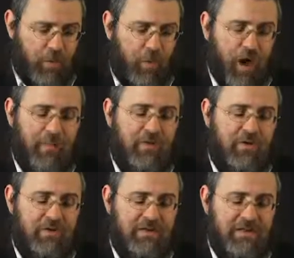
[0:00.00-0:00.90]
Why?
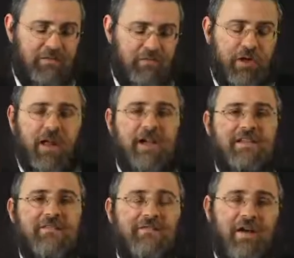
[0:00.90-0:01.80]
Because he realized
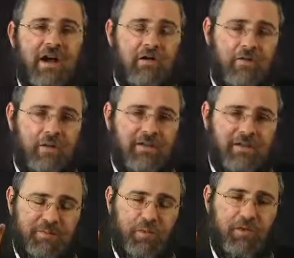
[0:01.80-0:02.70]
that Pharaoh, at
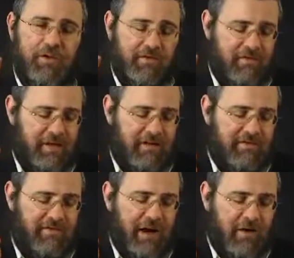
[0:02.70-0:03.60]
this point,
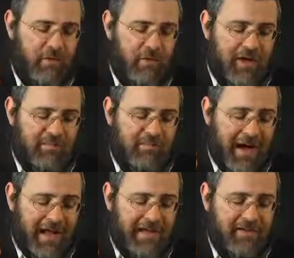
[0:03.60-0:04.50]
Pharaoh
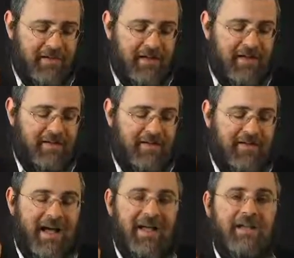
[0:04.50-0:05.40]
embodied the
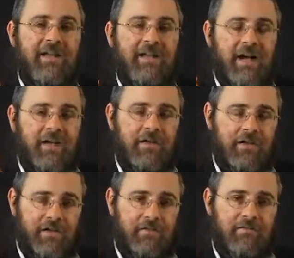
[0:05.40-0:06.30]
Tanin
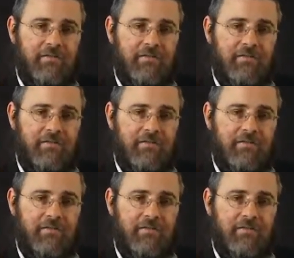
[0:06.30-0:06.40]
Hagadol,